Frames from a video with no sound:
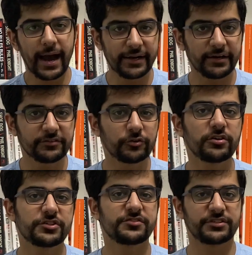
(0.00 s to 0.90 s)
And it is
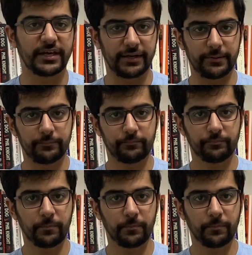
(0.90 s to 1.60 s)
not just China.